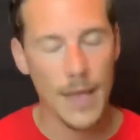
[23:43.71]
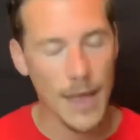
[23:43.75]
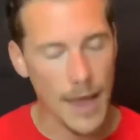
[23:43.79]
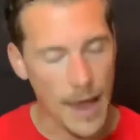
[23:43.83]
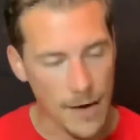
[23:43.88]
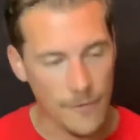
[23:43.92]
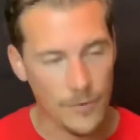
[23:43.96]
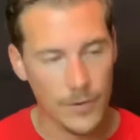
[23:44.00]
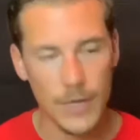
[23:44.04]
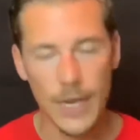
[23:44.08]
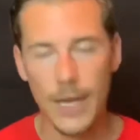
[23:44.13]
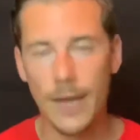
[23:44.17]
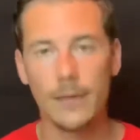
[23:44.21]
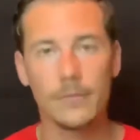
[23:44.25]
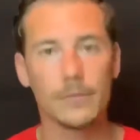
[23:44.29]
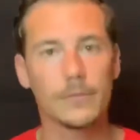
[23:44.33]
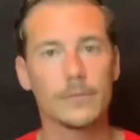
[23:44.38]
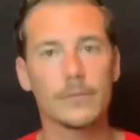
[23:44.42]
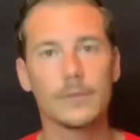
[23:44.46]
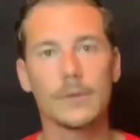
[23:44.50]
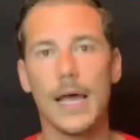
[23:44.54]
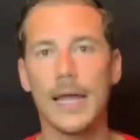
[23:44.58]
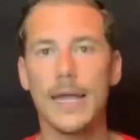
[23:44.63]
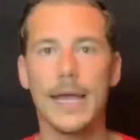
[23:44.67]
Every day.
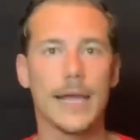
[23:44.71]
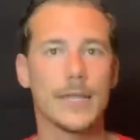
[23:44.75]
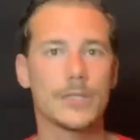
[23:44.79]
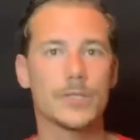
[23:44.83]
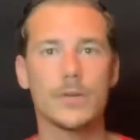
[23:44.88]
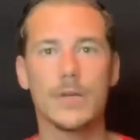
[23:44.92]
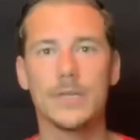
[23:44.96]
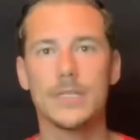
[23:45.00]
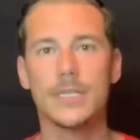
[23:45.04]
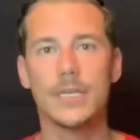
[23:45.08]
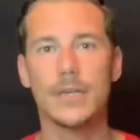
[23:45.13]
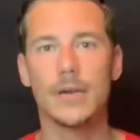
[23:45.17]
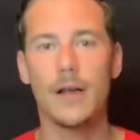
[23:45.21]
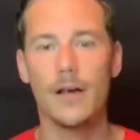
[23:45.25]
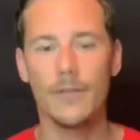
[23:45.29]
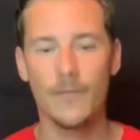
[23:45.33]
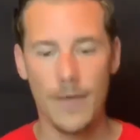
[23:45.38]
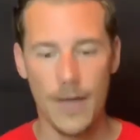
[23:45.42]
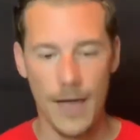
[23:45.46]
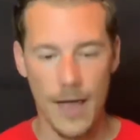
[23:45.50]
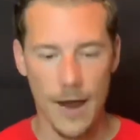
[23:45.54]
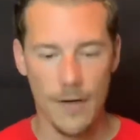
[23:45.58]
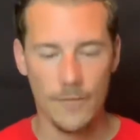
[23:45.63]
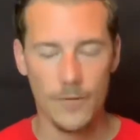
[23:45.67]
I can't stress it enough.
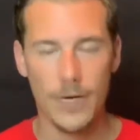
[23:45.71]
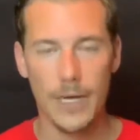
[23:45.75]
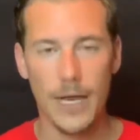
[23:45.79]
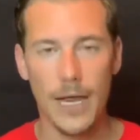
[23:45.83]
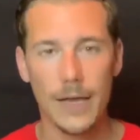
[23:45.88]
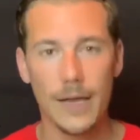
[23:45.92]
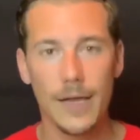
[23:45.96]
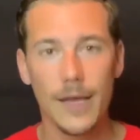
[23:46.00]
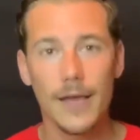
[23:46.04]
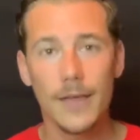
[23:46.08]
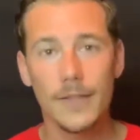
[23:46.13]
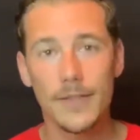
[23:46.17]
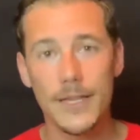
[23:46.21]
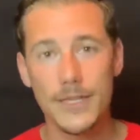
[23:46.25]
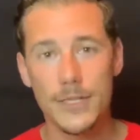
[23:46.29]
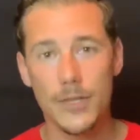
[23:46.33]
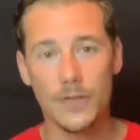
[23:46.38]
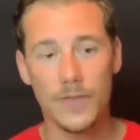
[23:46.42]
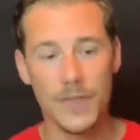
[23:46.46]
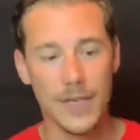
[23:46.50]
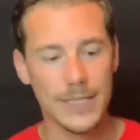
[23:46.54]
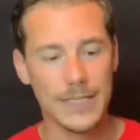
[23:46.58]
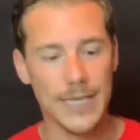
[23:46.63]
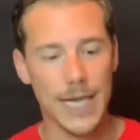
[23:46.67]
Every day. These
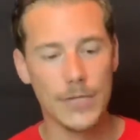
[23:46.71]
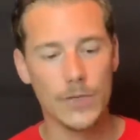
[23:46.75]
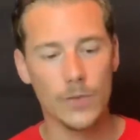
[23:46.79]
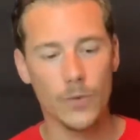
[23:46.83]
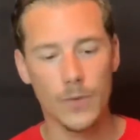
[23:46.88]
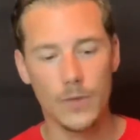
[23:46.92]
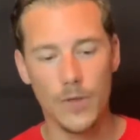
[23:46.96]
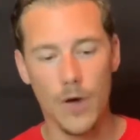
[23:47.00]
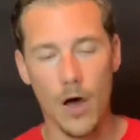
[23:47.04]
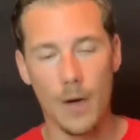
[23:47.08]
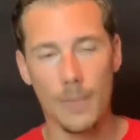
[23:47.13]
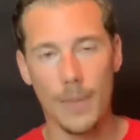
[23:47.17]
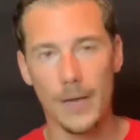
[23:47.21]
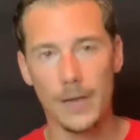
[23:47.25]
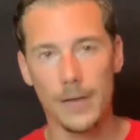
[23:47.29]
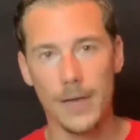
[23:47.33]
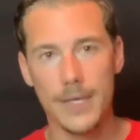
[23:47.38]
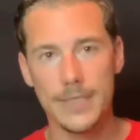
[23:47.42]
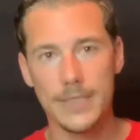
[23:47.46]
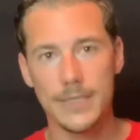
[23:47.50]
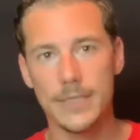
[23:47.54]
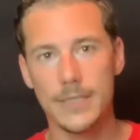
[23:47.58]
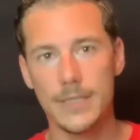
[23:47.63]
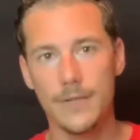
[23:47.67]
are things I do with all my
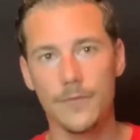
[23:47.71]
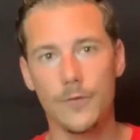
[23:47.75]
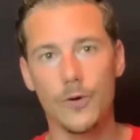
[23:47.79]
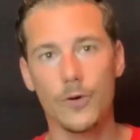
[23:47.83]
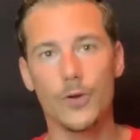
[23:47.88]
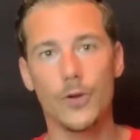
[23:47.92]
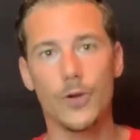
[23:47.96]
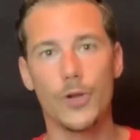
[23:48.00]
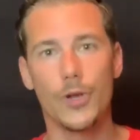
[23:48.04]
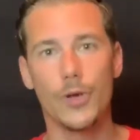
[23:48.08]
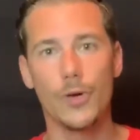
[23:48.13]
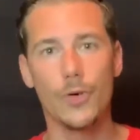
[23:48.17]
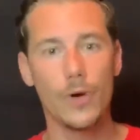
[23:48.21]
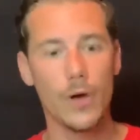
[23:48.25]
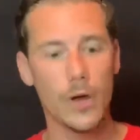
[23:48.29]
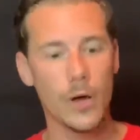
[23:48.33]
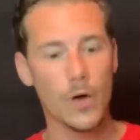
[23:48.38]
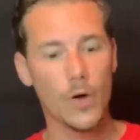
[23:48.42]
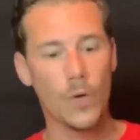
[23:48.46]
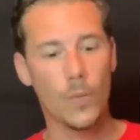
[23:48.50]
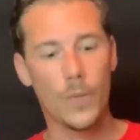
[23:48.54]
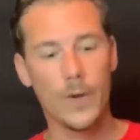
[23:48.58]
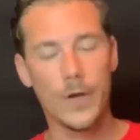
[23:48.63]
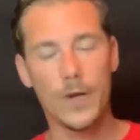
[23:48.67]
lessons. If you're new,
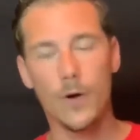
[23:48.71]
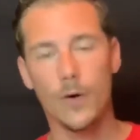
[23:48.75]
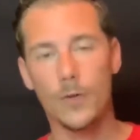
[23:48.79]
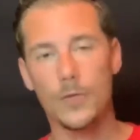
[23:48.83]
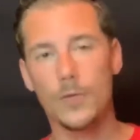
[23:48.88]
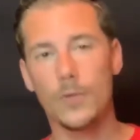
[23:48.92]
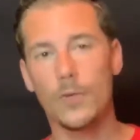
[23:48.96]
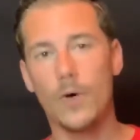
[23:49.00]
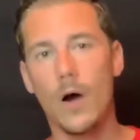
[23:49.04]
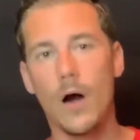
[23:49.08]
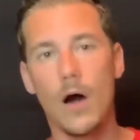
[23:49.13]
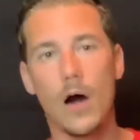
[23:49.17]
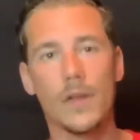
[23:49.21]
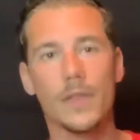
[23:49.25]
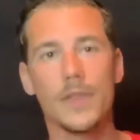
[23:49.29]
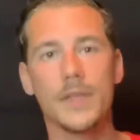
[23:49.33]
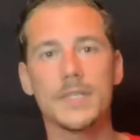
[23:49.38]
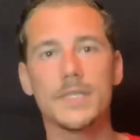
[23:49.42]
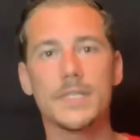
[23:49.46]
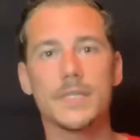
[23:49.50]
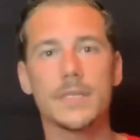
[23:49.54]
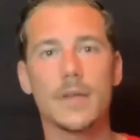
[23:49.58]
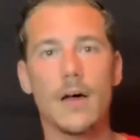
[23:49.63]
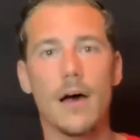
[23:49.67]
we go through all
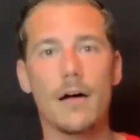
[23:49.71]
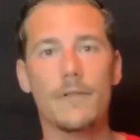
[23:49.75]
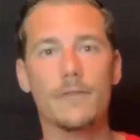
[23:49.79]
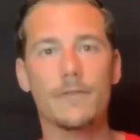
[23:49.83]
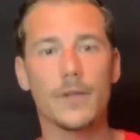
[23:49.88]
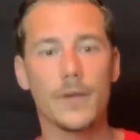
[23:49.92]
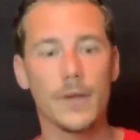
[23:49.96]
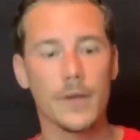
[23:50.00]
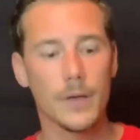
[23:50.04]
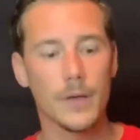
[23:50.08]
this stuff,